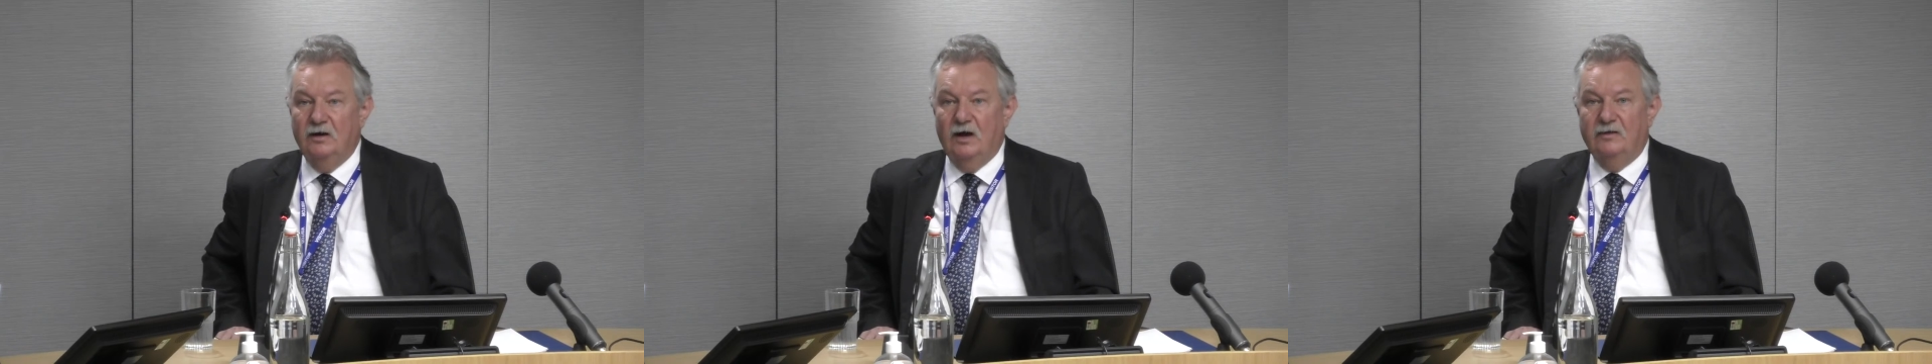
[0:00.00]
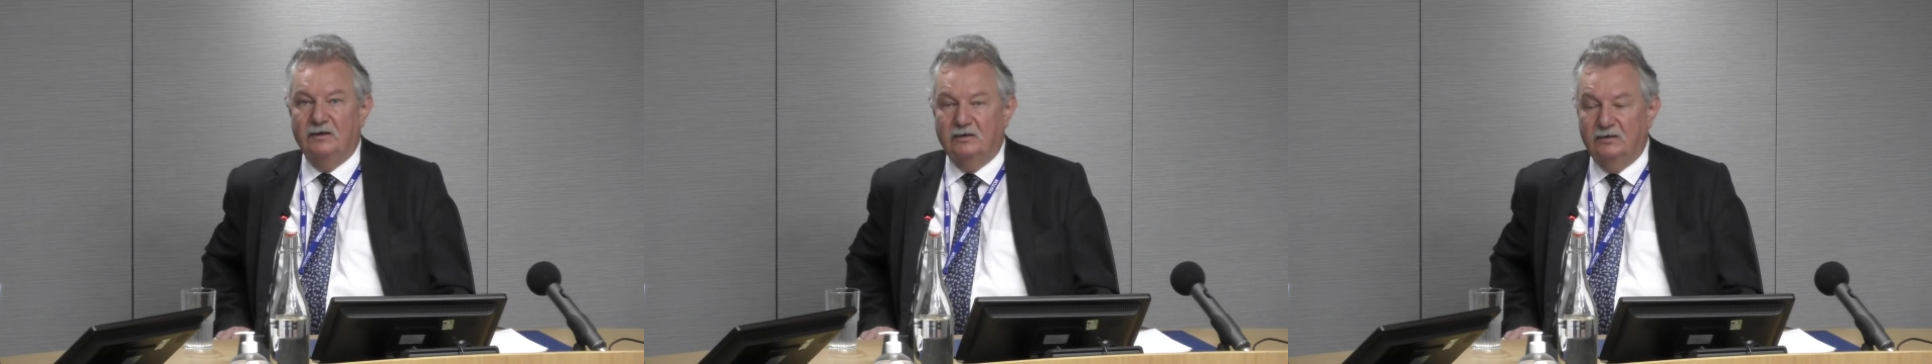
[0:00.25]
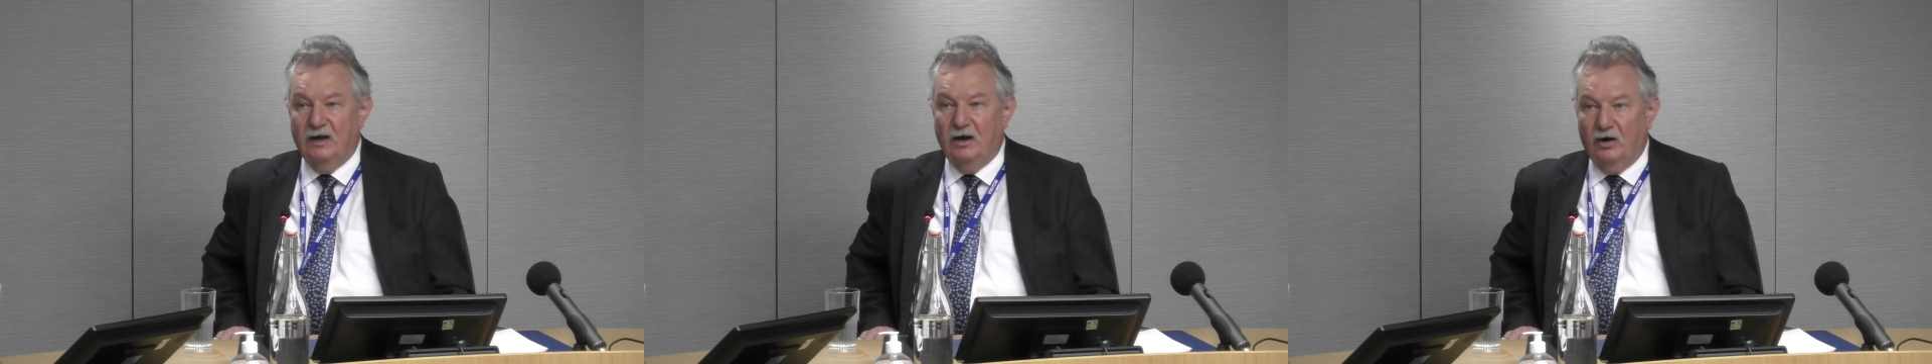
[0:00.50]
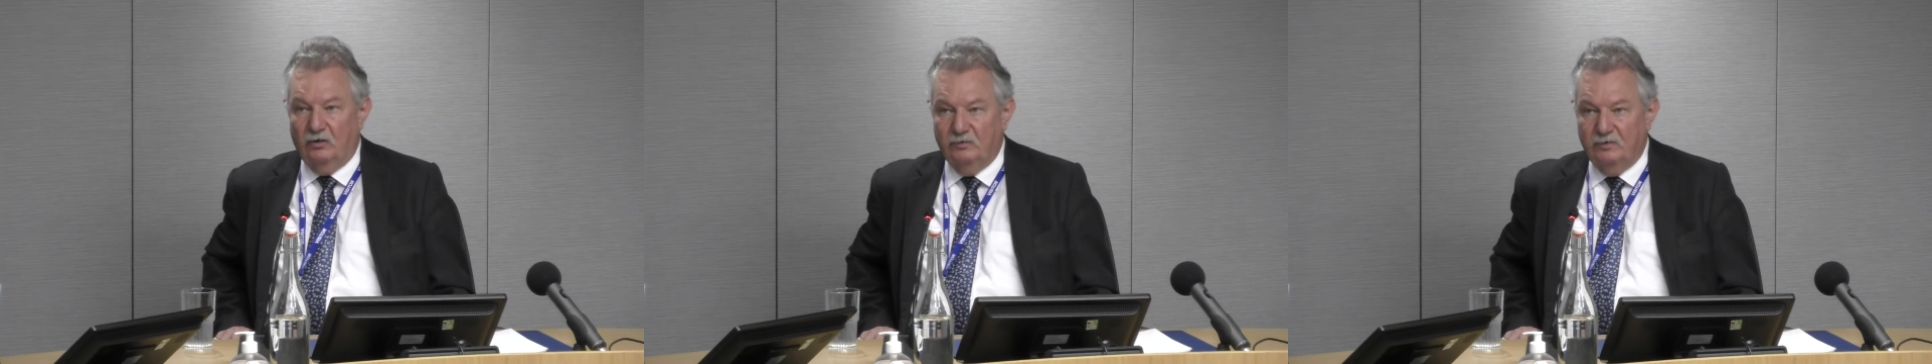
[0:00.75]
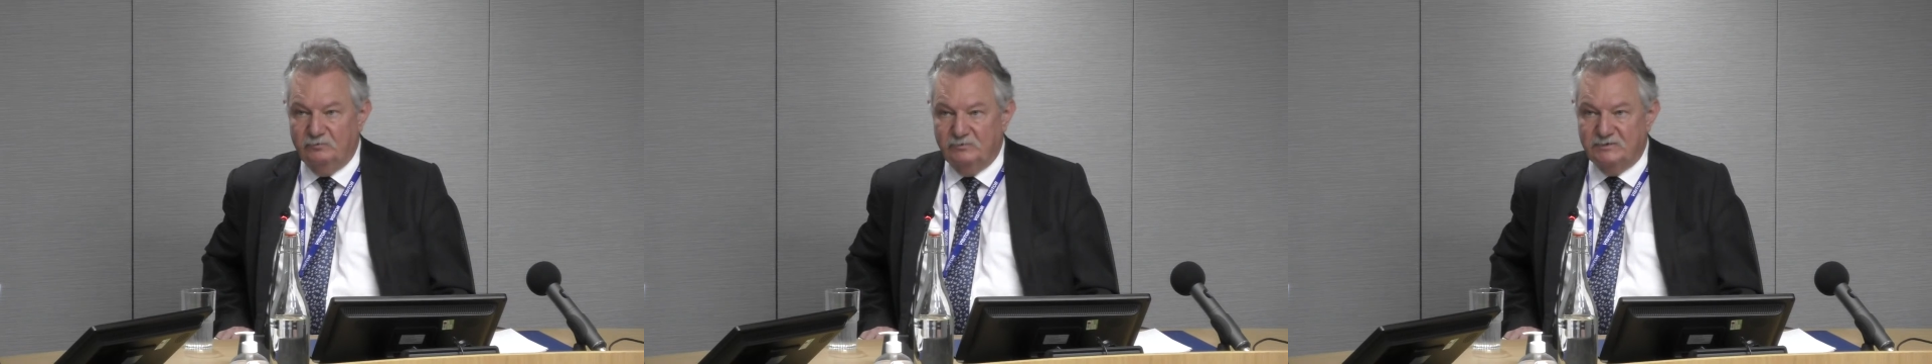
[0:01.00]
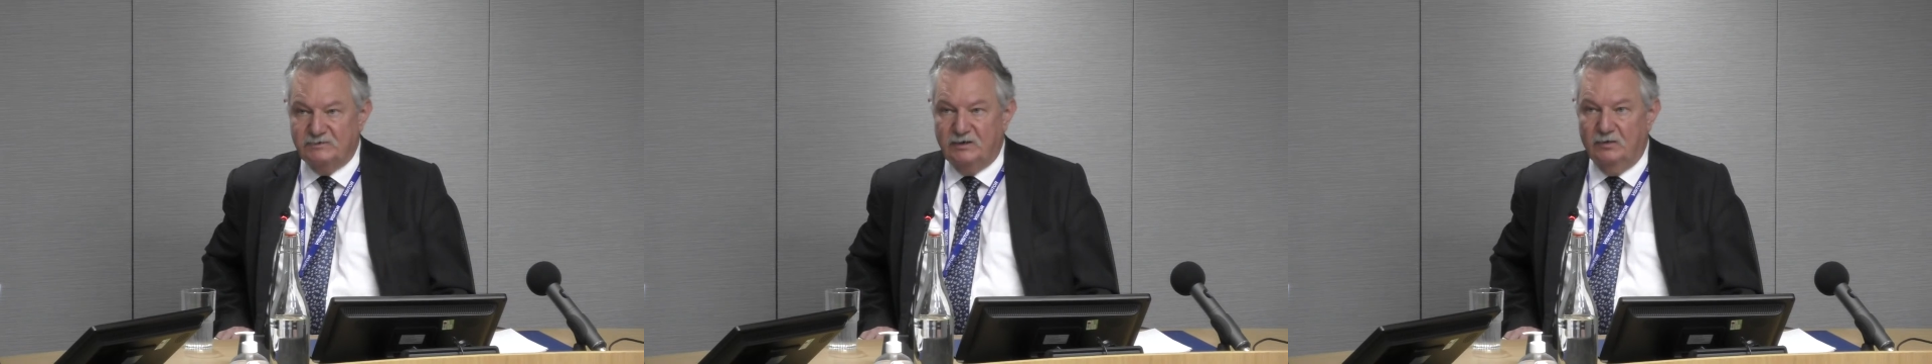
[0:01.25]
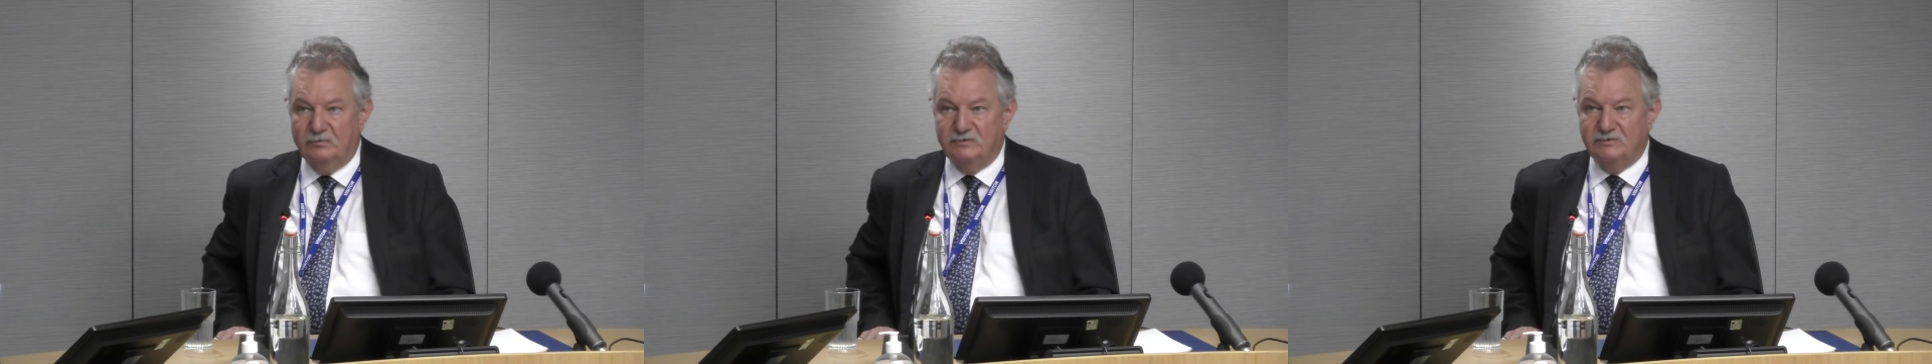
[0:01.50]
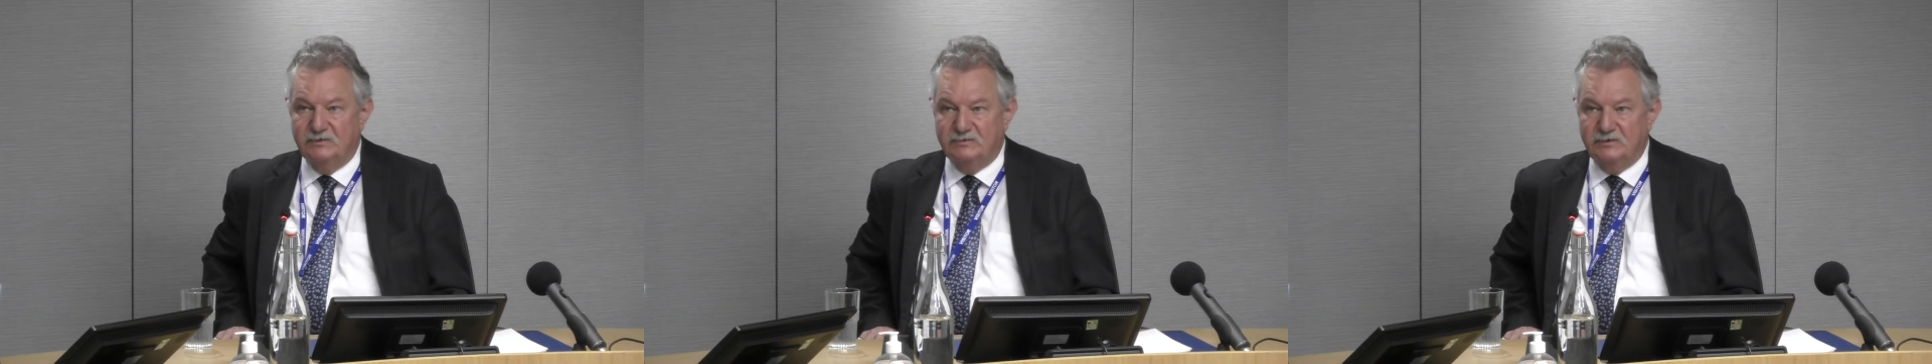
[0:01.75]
and they can get heart rhythm disturbances.